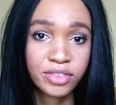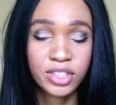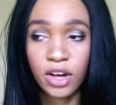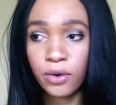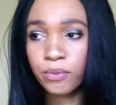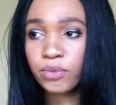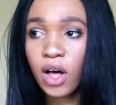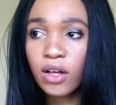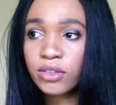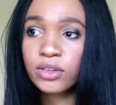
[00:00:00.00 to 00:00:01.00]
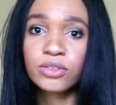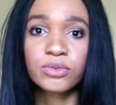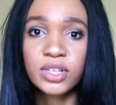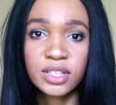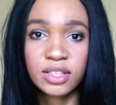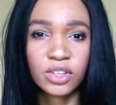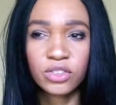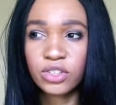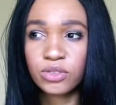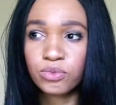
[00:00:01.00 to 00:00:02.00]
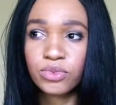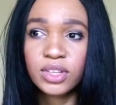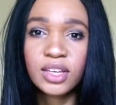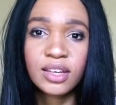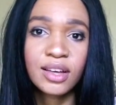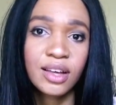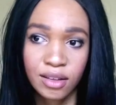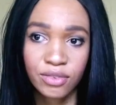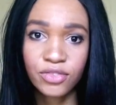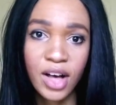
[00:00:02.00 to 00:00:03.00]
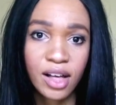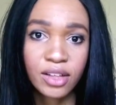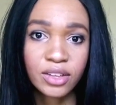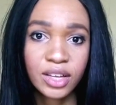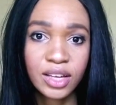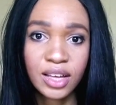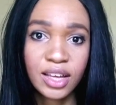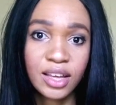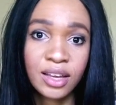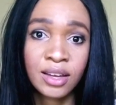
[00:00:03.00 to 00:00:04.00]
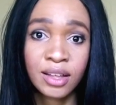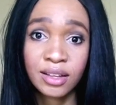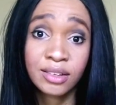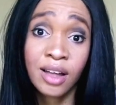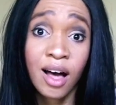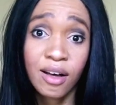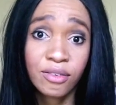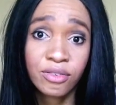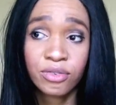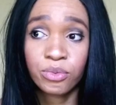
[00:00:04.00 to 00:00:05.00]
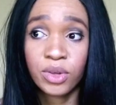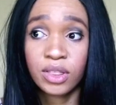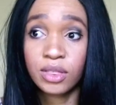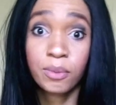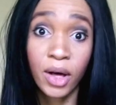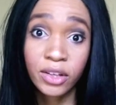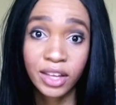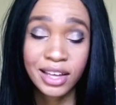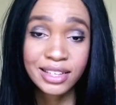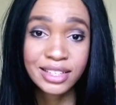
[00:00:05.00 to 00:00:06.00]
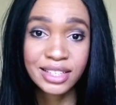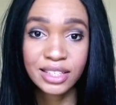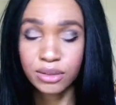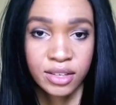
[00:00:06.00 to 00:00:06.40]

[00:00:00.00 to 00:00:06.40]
So all of those reasons, I just really fell in love with the Balkans.